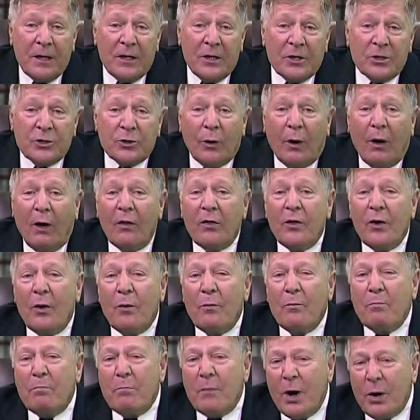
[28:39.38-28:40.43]
So although
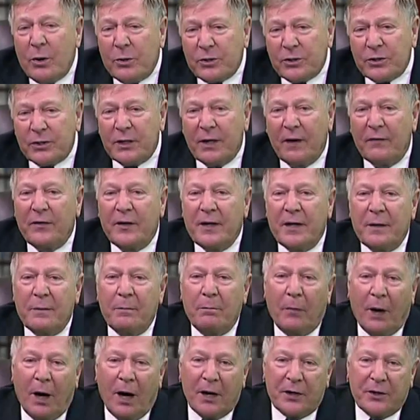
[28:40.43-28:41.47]
most of the
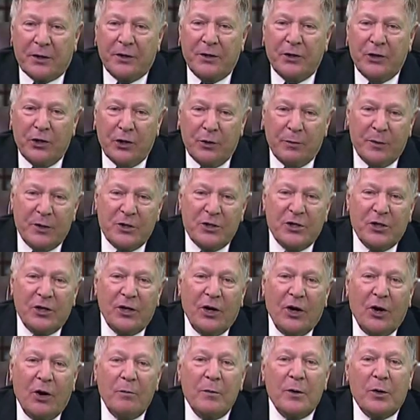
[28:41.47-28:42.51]
modern human
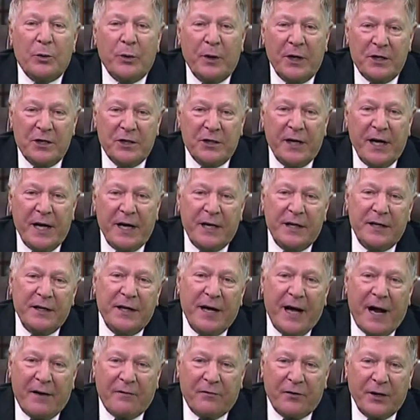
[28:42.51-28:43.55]
genome originated in
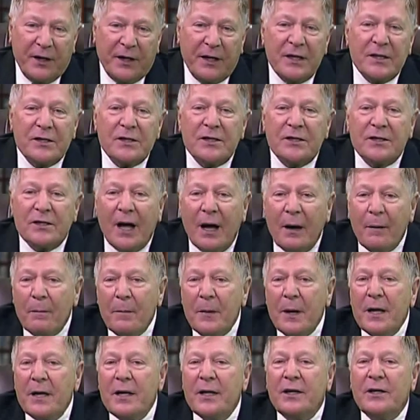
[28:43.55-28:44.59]
Africa,
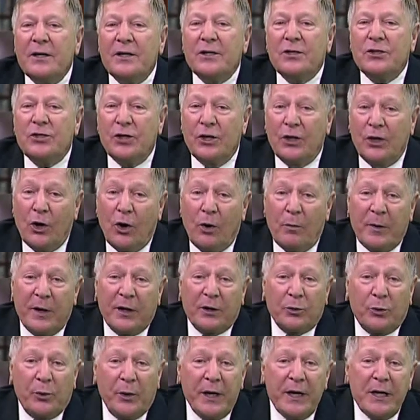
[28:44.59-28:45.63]
some genomic
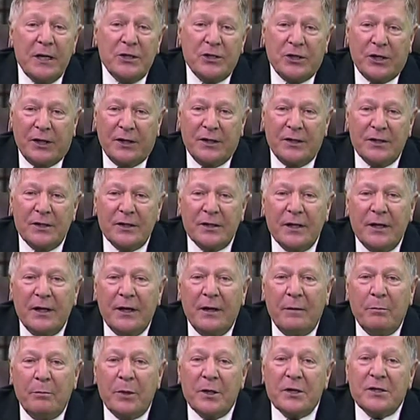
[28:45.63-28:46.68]
regions
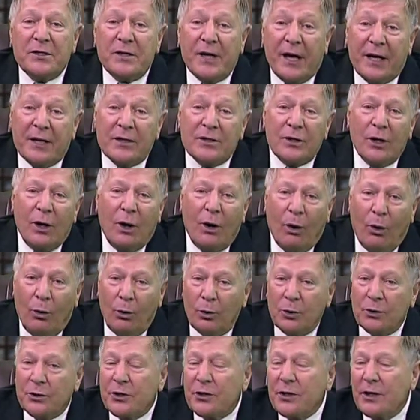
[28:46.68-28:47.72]
possess
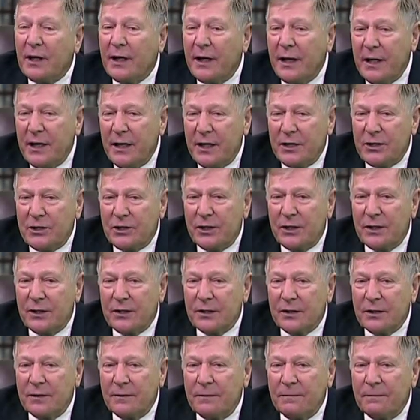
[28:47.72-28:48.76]
older lineages.